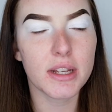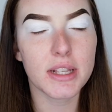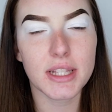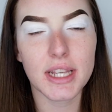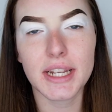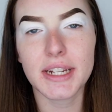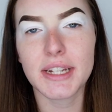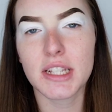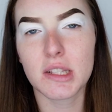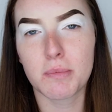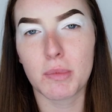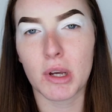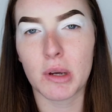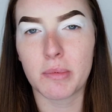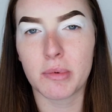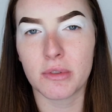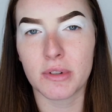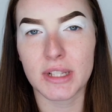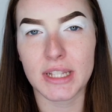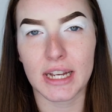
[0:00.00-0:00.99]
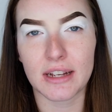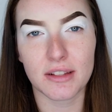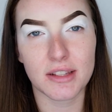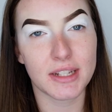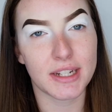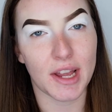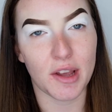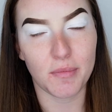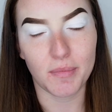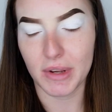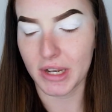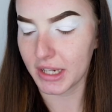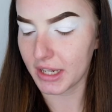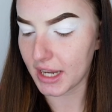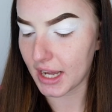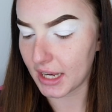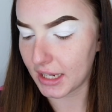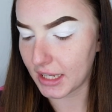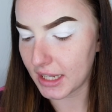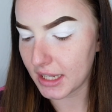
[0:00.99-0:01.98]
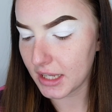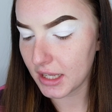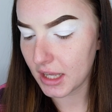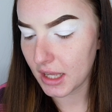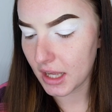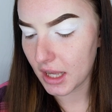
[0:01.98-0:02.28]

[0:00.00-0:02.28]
Seeing as purple is our statement color,